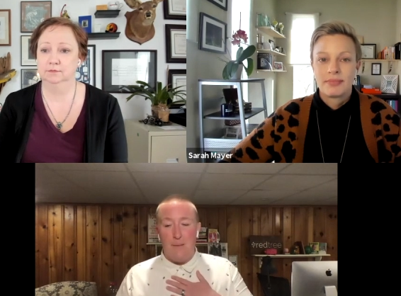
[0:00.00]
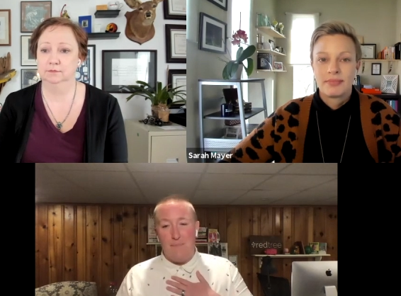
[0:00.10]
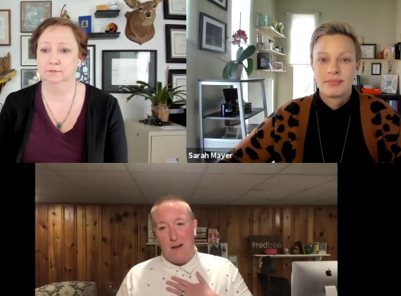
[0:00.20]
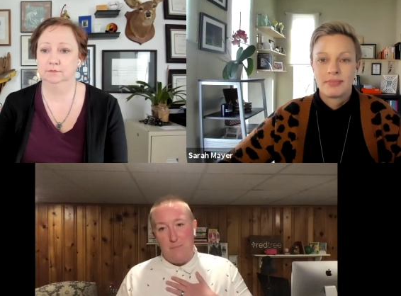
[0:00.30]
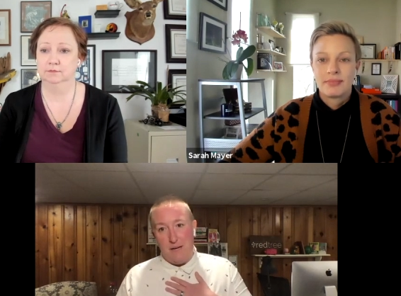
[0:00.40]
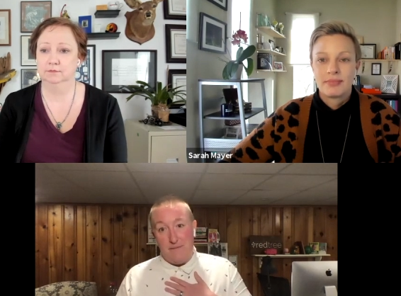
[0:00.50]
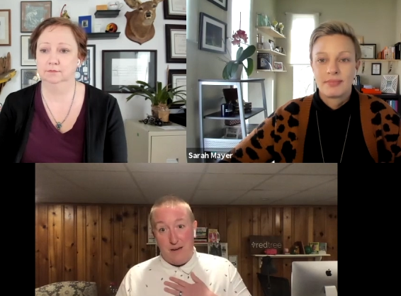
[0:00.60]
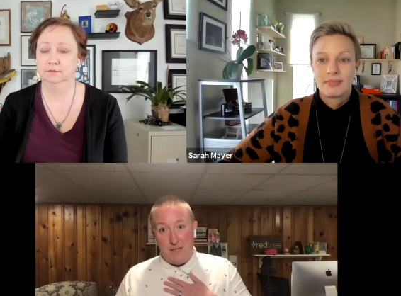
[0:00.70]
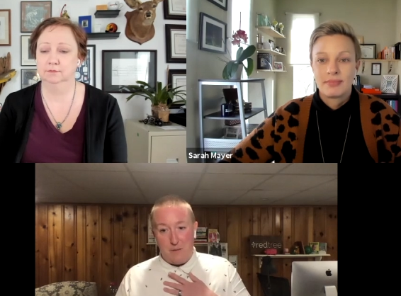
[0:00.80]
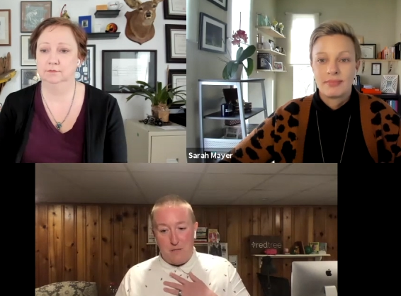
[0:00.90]
Speaker 1: I'm not a big
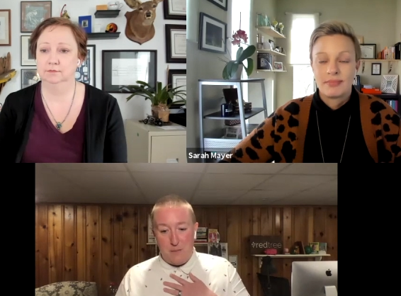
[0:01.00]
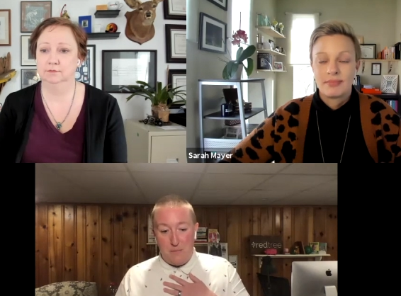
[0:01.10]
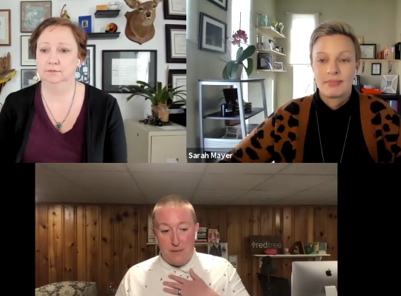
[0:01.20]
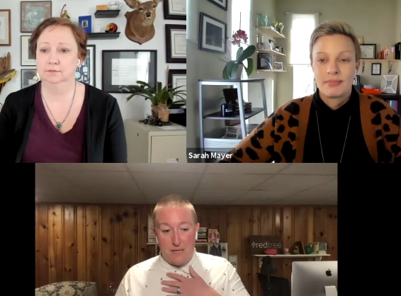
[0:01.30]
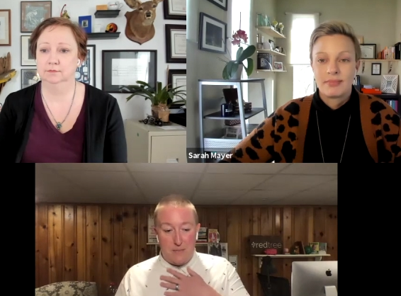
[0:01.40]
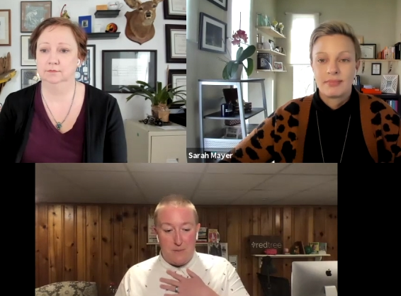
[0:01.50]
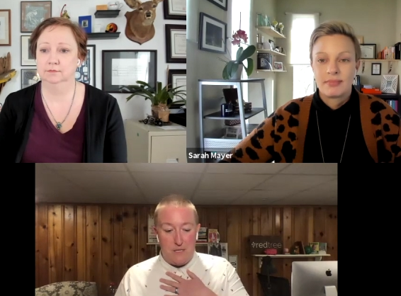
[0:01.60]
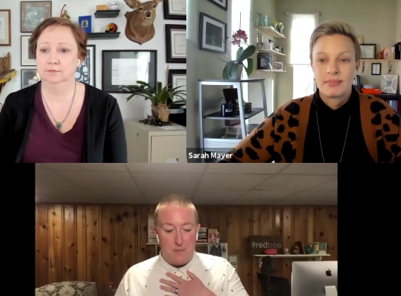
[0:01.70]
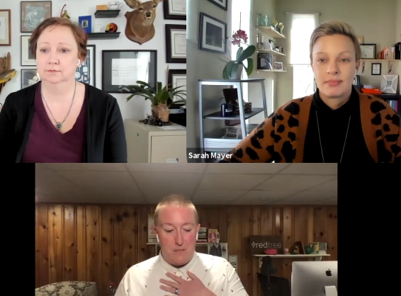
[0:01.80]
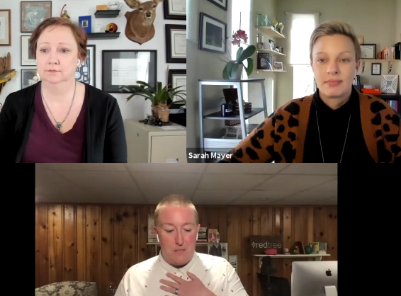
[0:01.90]
advice person. I'm a big
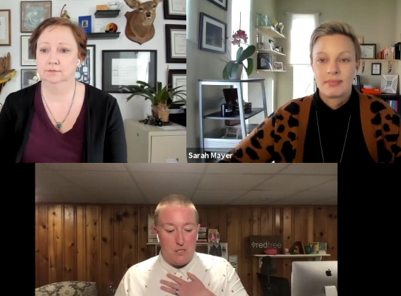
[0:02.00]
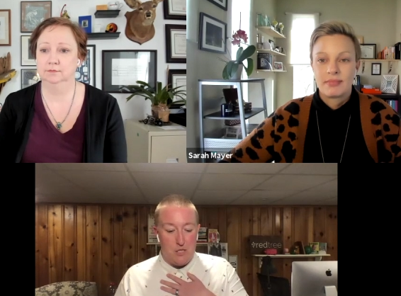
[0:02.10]
experience person.